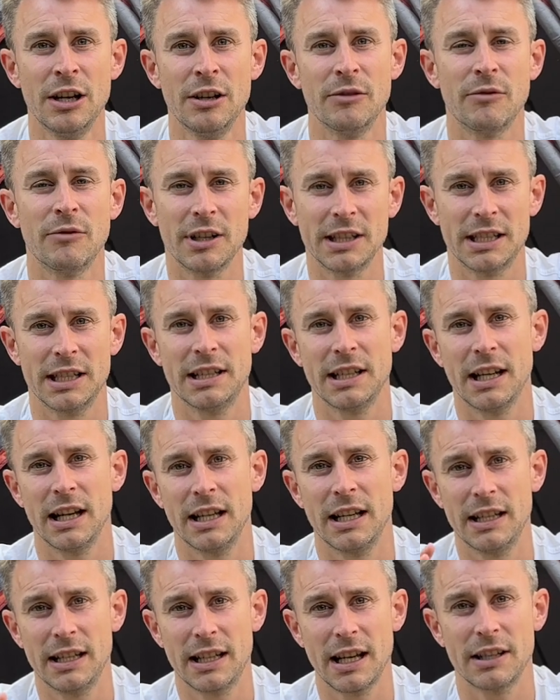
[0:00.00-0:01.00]
Right,
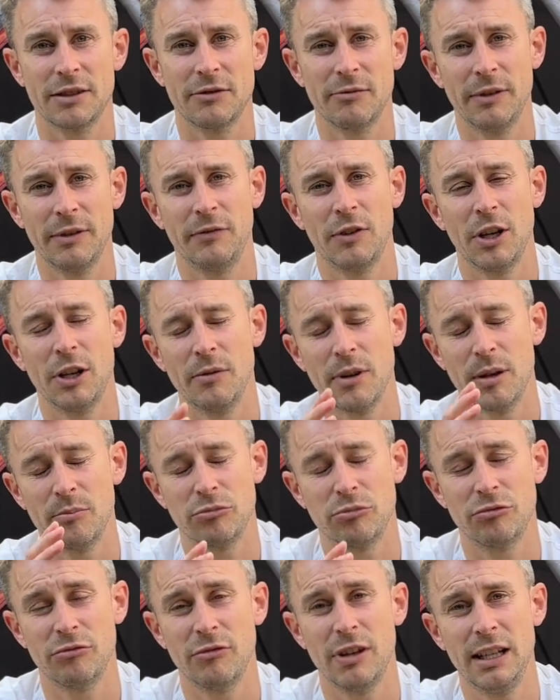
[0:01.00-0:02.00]
today you get to review a
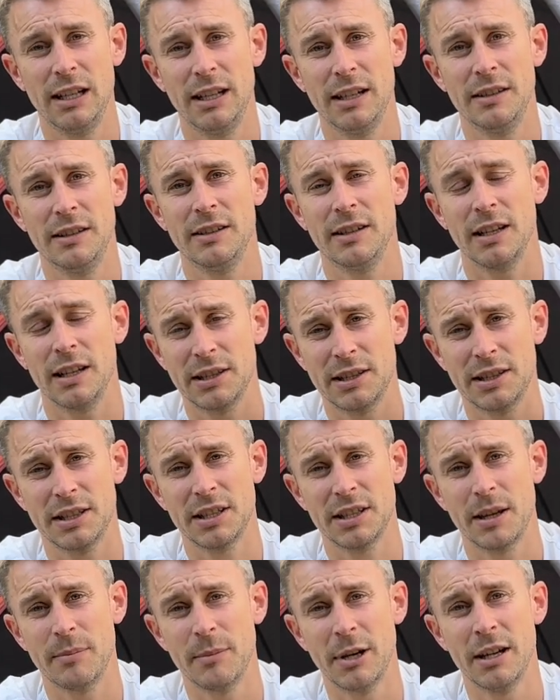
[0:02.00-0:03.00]
brilliant
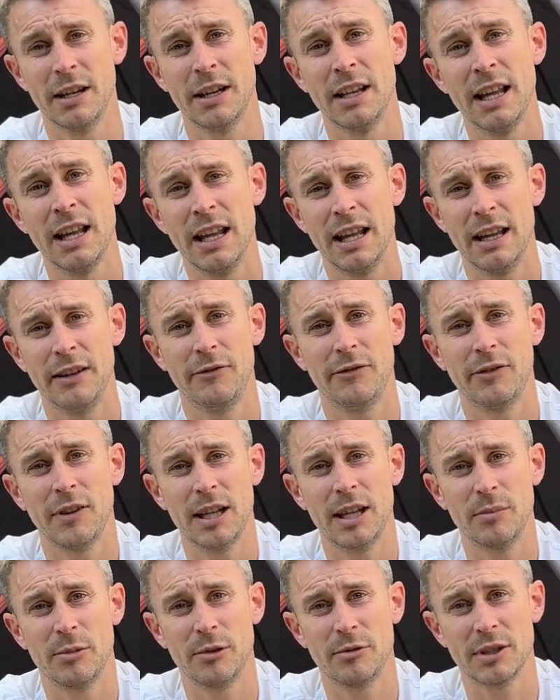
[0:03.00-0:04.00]
summer
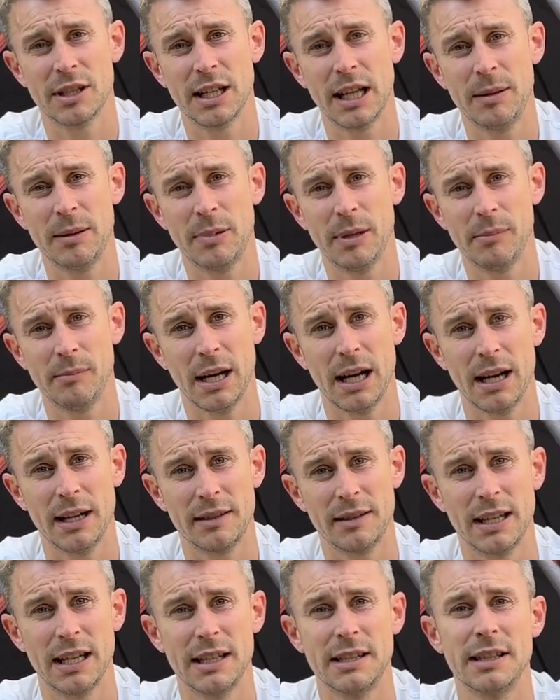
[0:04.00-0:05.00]
inflatable sleeping pad.
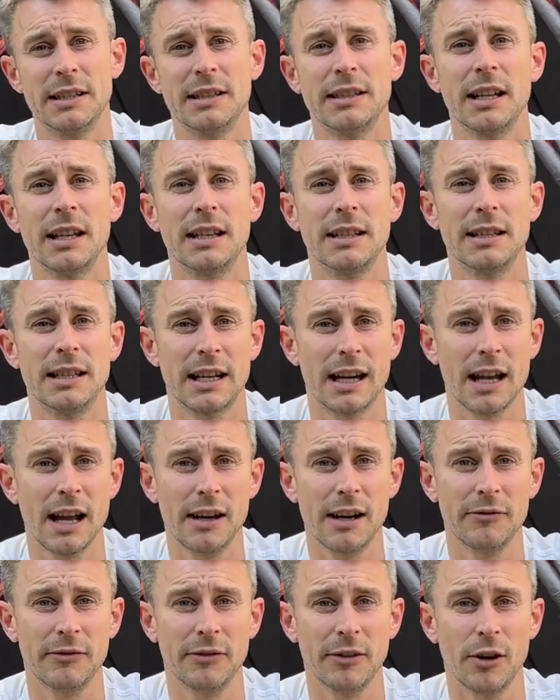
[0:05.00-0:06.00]
This is the
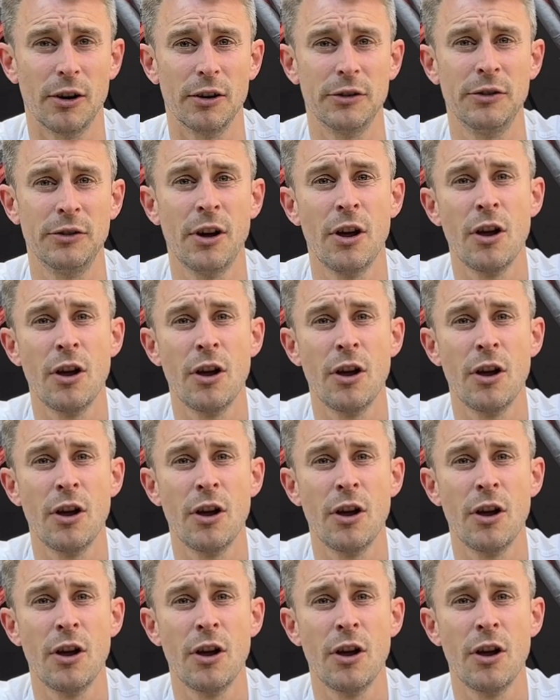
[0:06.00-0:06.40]
Decathlon